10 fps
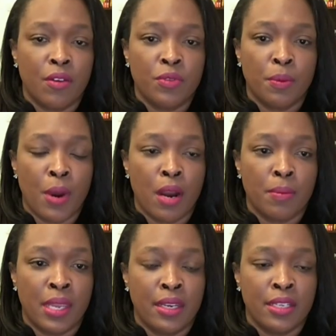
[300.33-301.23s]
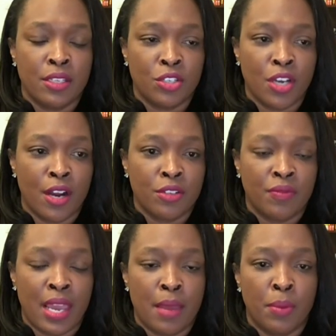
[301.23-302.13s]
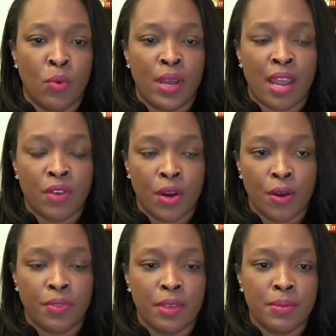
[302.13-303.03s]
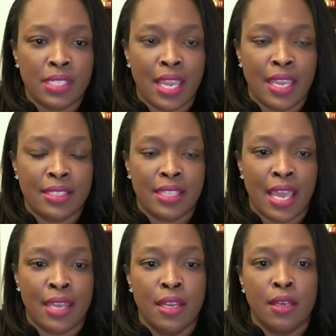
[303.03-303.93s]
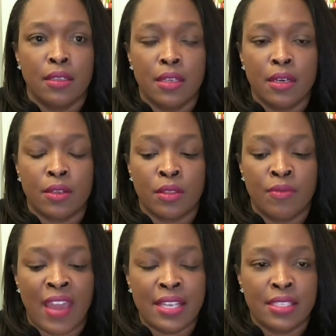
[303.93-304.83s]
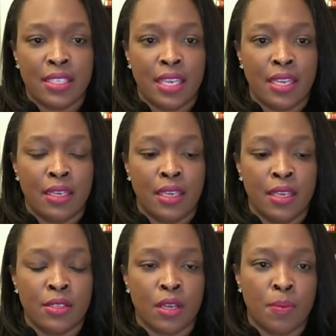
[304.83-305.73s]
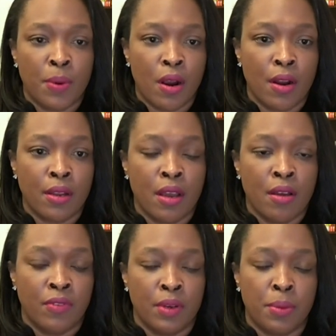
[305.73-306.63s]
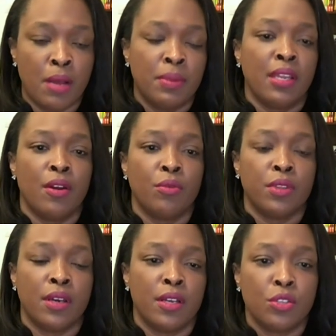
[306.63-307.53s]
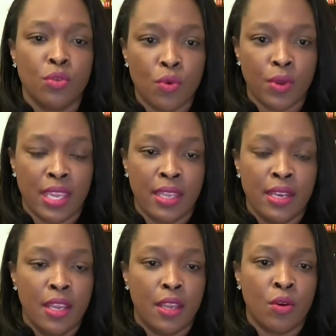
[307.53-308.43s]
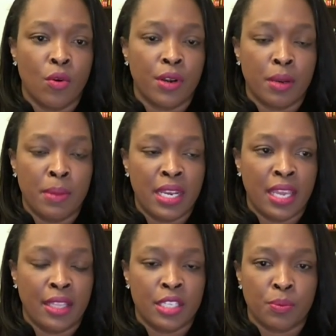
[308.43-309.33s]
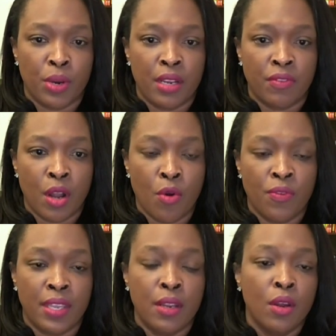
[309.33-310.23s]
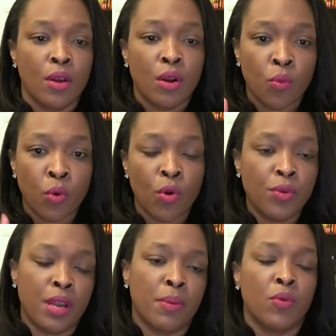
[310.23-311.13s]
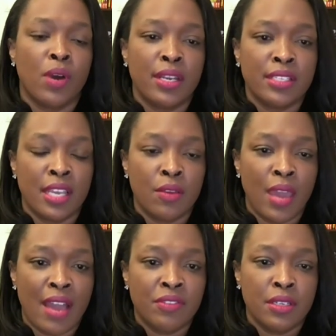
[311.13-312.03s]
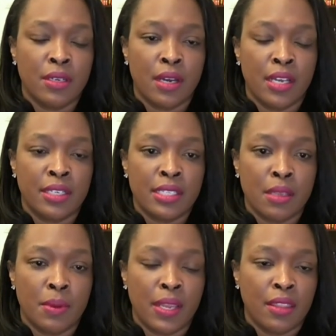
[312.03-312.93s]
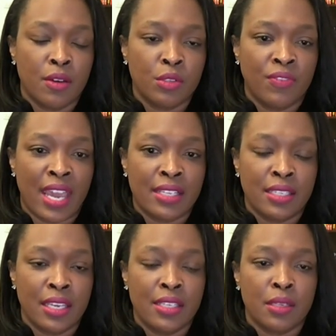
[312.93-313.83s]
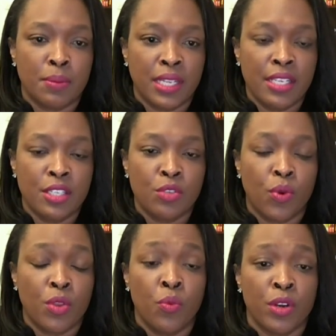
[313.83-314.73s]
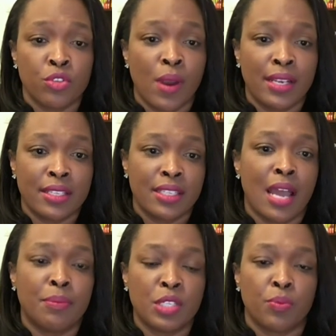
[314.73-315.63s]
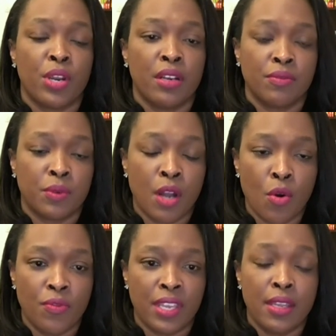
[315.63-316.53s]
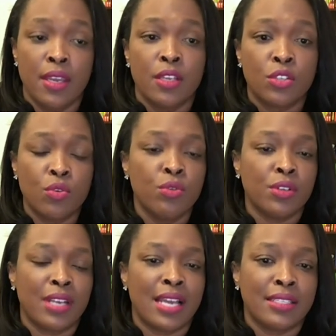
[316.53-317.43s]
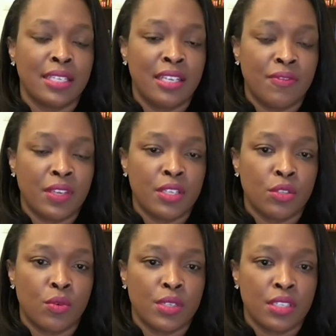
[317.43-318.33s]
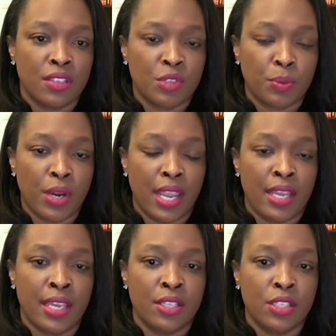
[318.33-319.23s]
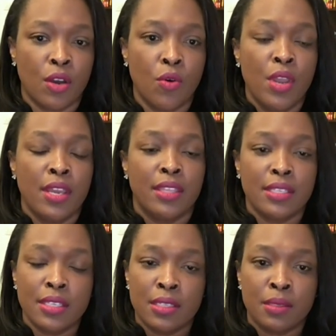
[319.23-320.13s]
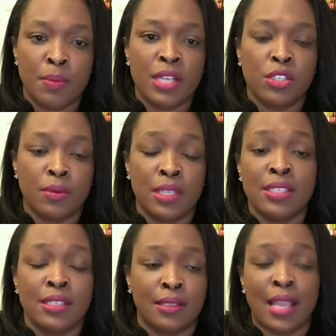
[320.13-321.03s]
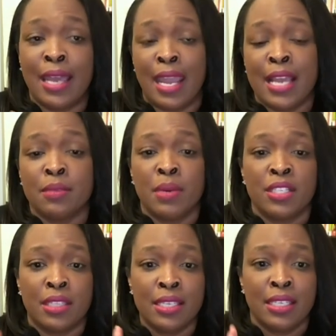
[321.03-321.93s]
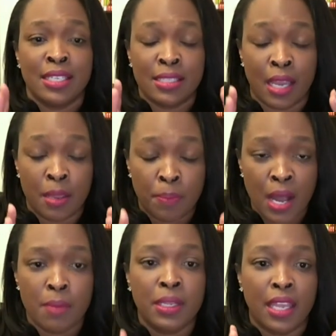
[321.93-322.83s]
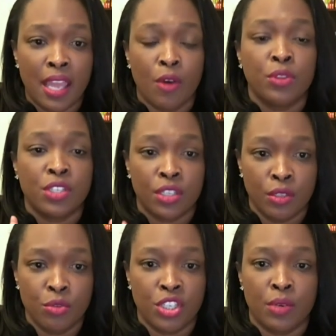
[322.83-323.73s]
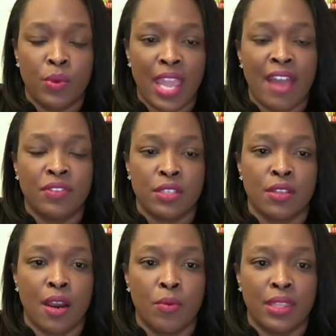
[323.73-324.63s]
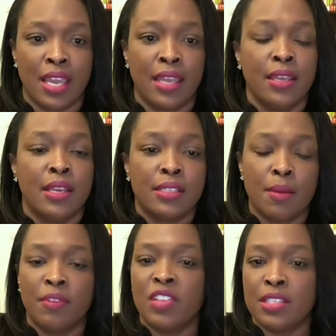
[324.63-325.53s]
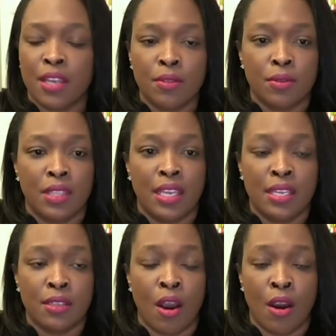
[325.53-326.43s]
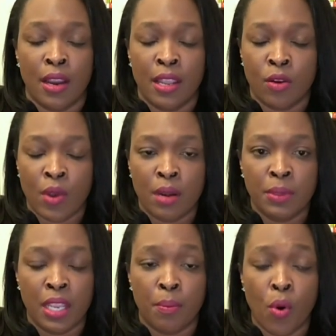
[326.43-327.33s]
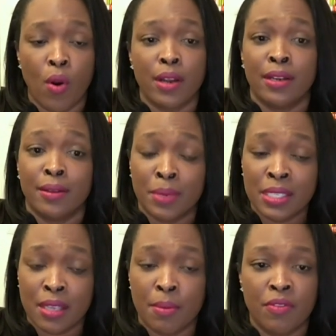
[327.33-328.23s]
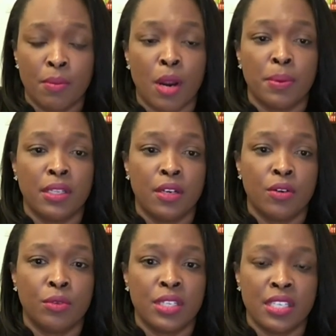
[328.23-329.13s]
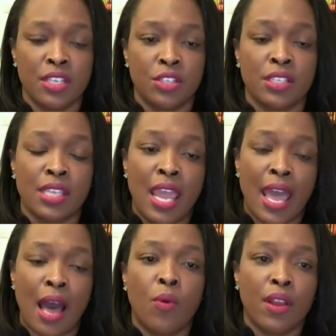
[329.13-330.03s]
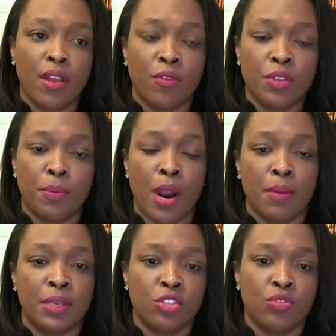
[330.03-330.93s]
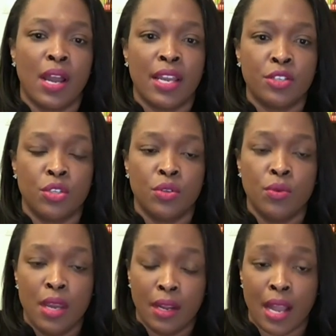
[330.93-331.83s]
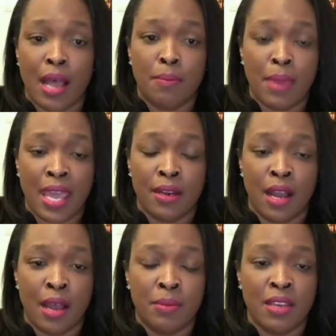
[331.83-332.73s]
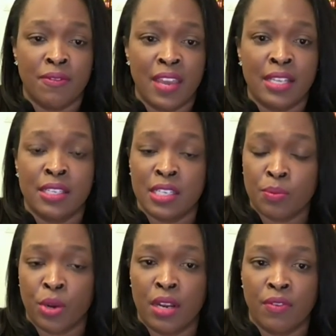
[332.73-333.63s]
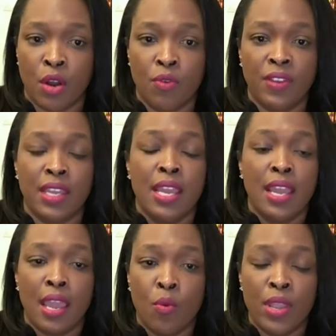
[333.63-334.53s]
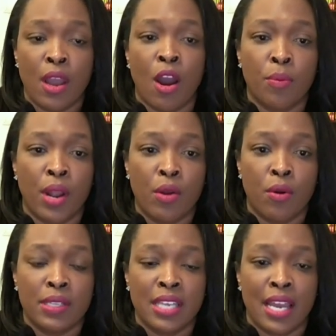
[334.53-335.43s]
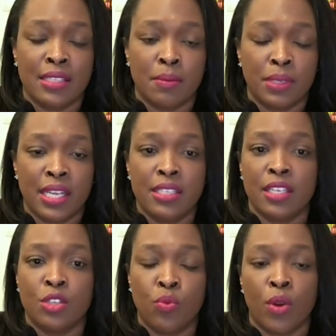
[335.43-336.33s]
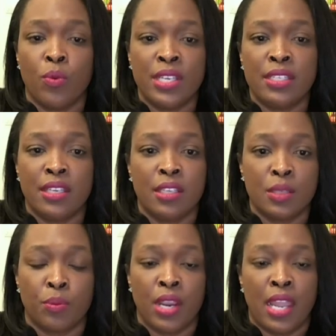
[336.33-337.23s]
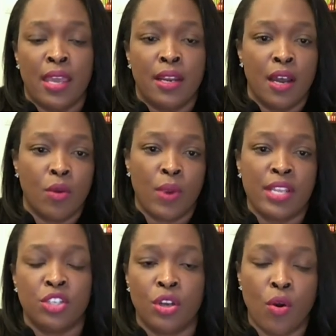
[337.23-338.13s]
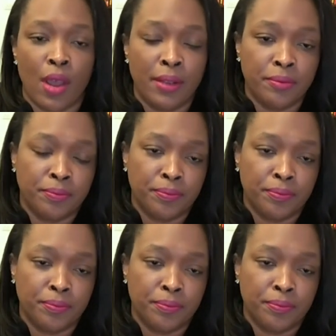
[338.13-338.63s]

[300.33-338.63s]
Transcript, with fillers: health department is in charge of that. But what I've heard them say is that, look, the vaccine is a part of a public health uh, toolkit in order to mitigate the spread of COVID. Rule number one is that you have to uh, disseminate those vaccines in places where we're trying to stop the spread of COVID. Schools are not significant sources of spread. And so this is as much, this is not as much, this is a public health solution. We have to start with that. Some of these other things are incredibly important, but some of them are political decisions. Our health department is trying to combat um, the effects and the spread of COVID, and we are prioritized in places where we see the spread uh, raging on.